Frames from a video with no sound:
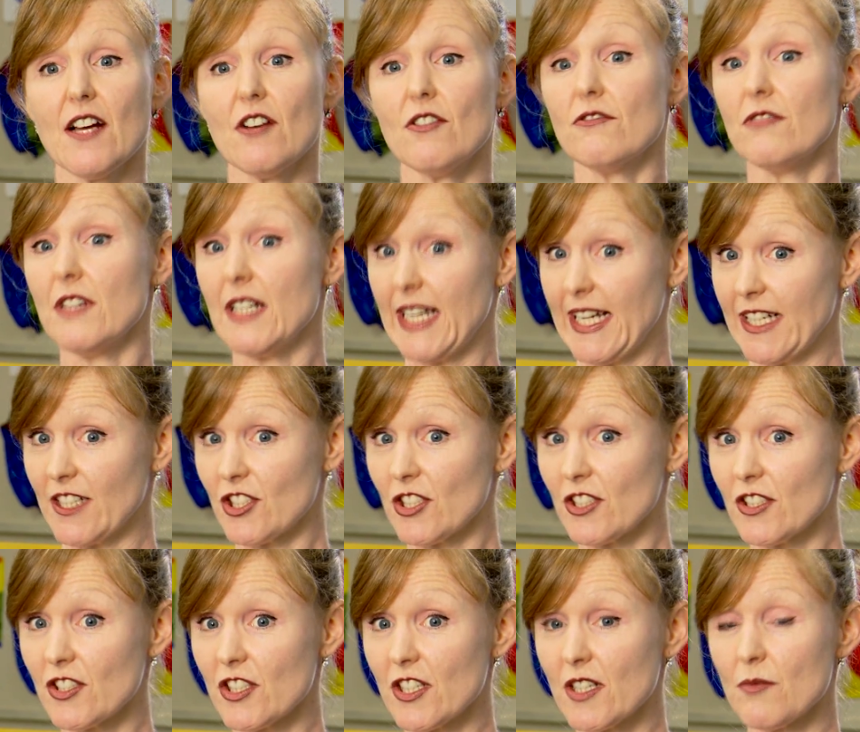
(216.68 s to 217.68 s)

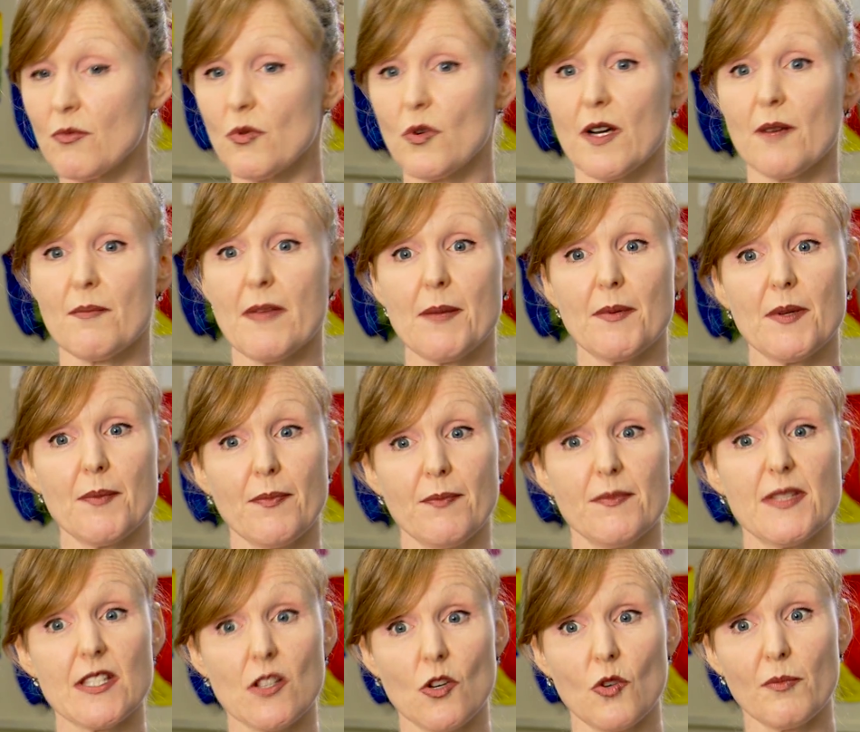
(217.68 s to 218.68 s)
relationship where maybe
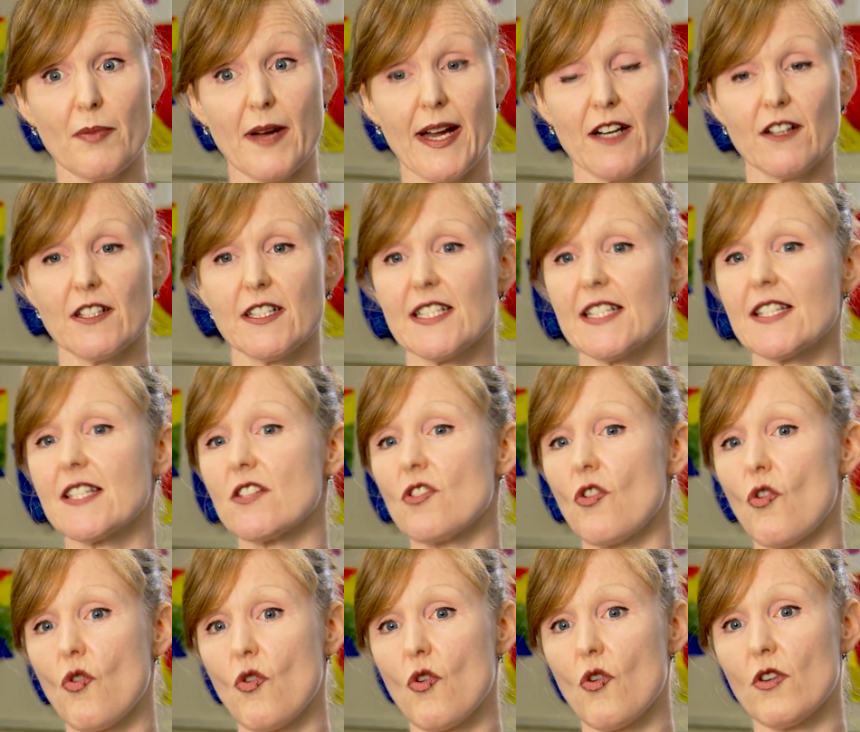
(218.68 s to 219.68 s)
sole parents
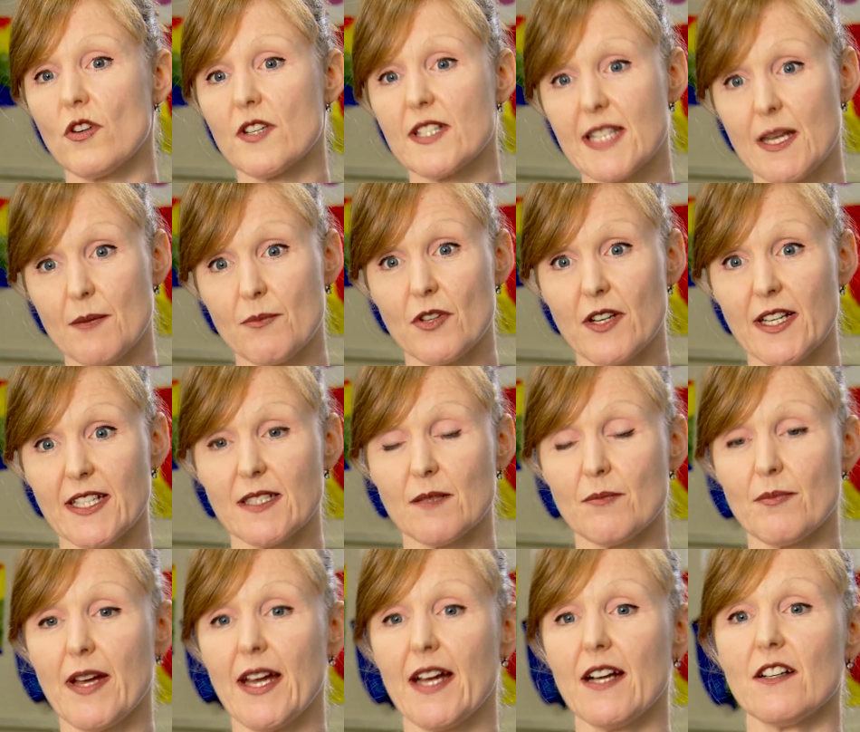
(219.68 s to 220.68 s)
or separated
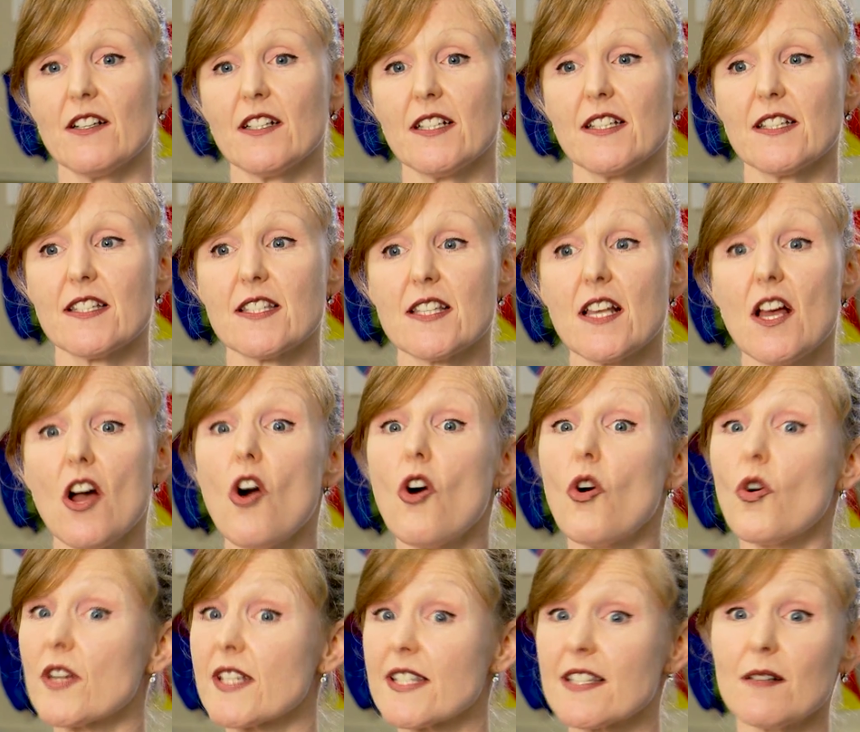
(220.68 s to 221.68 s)
parents,
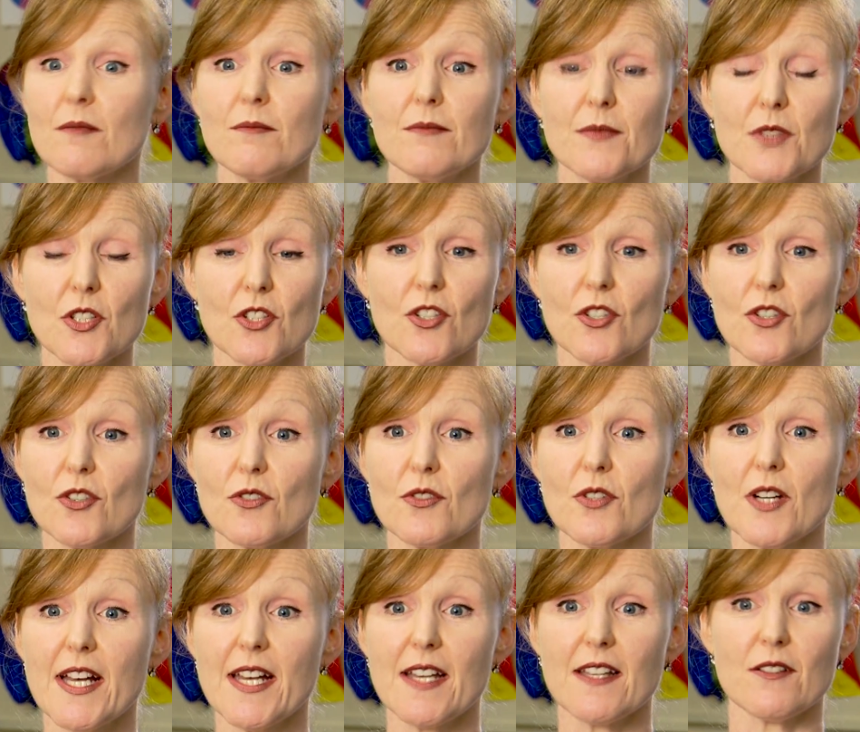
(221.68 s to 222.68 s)
or some, you
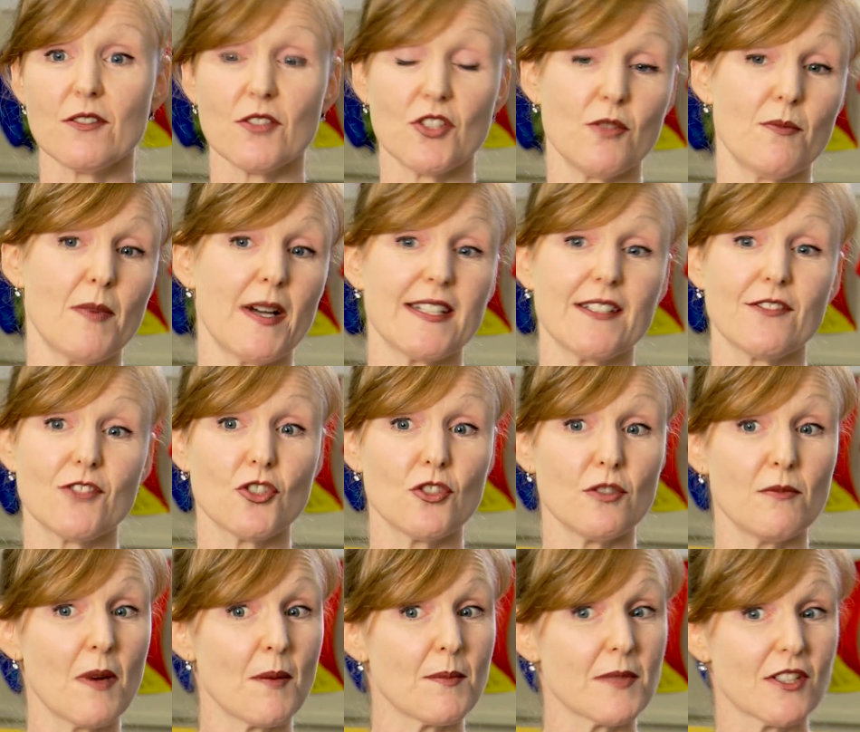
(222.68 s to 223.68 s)
might have
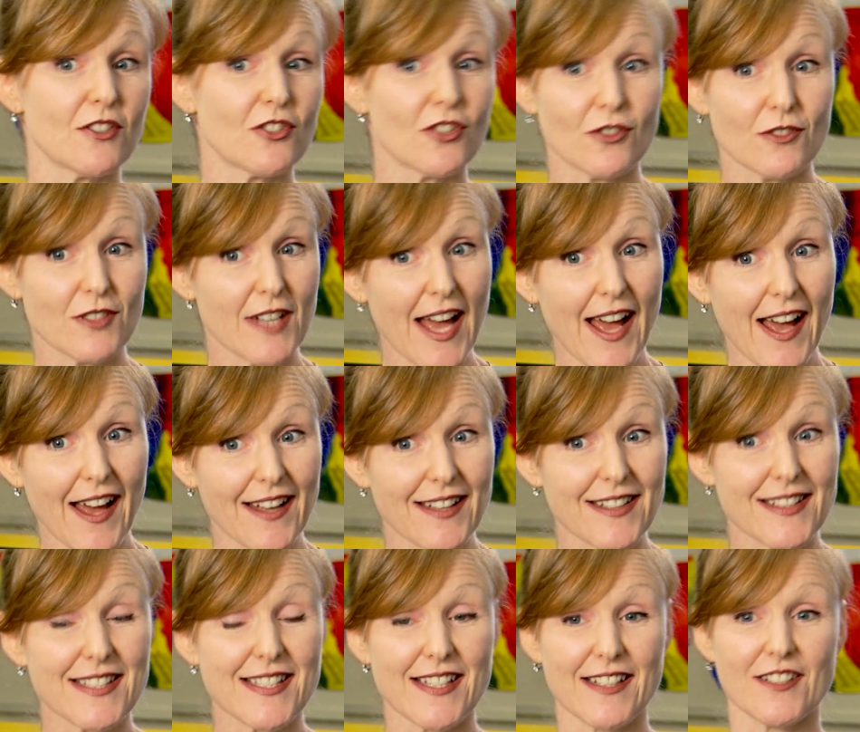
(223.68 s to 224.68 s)
two mums and two
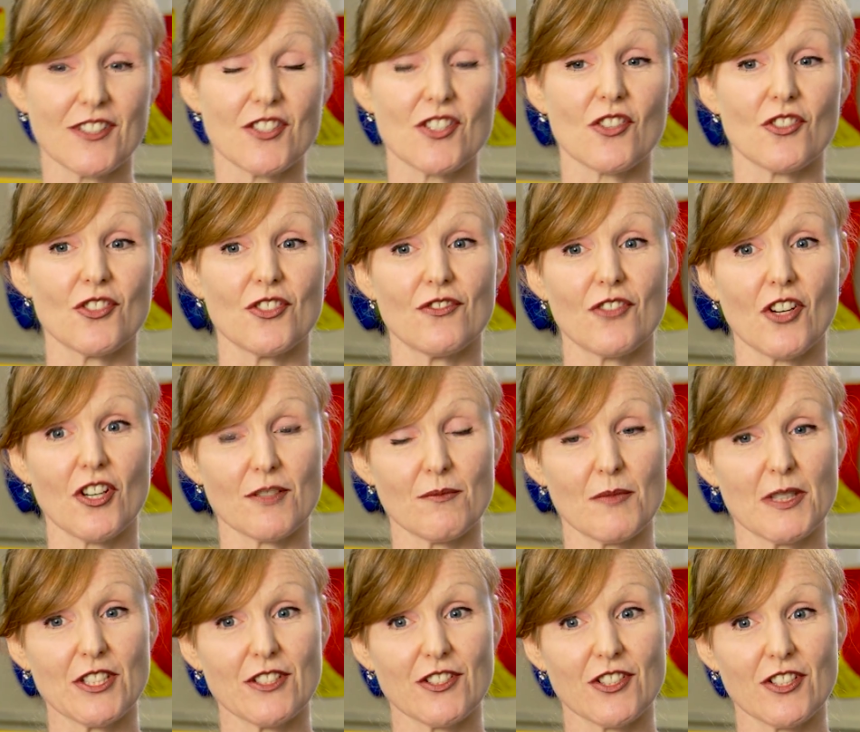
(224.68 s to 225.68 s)
dads, and so you've got a
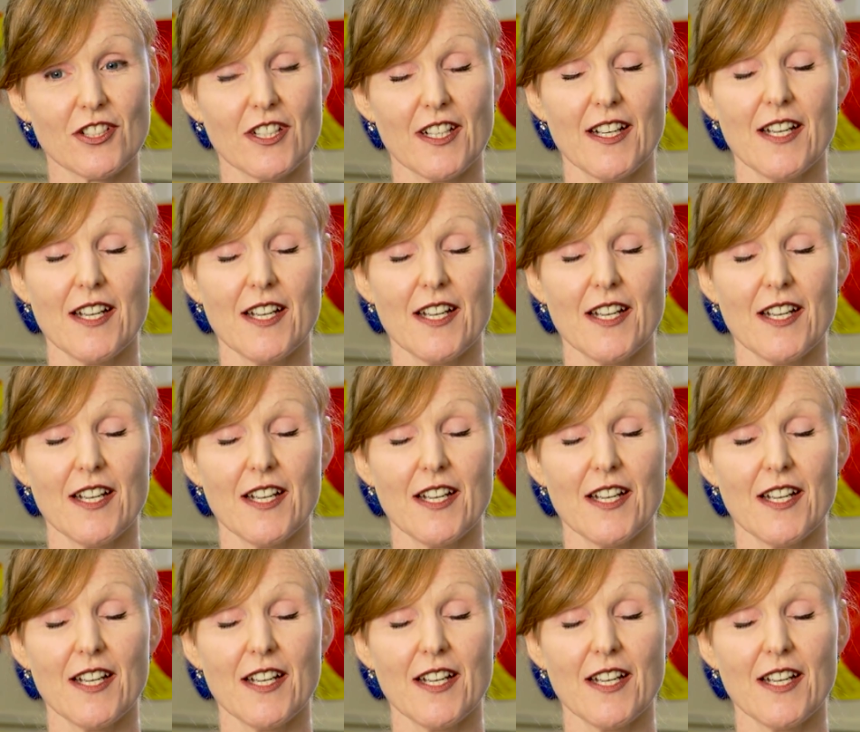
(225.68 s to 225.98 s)
much